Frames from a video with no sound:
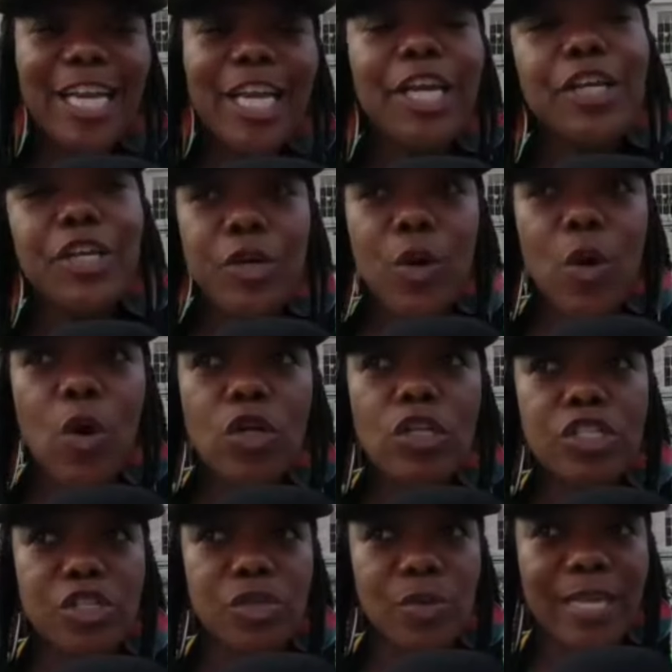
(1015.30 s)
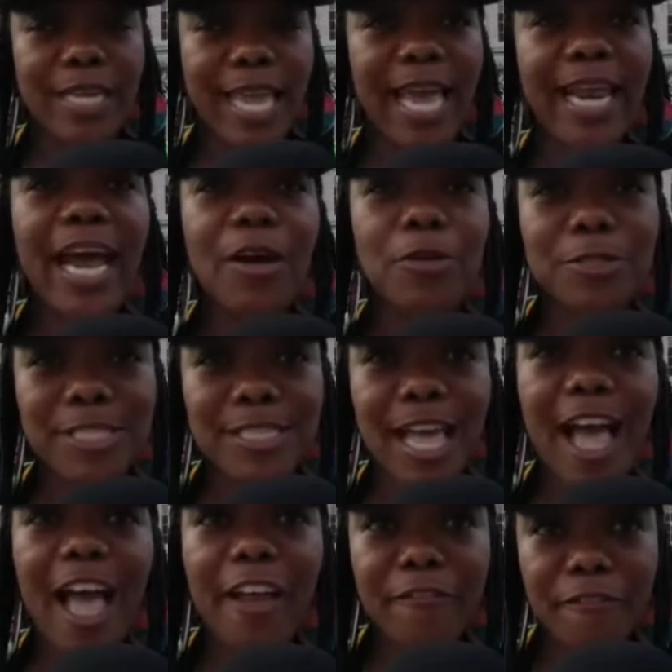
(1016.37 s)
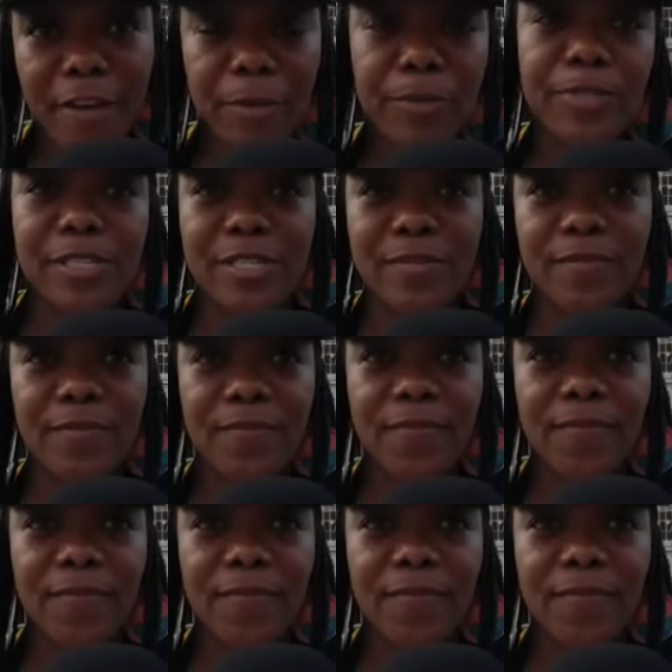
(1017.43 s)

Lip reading: I need you all to get out and vote.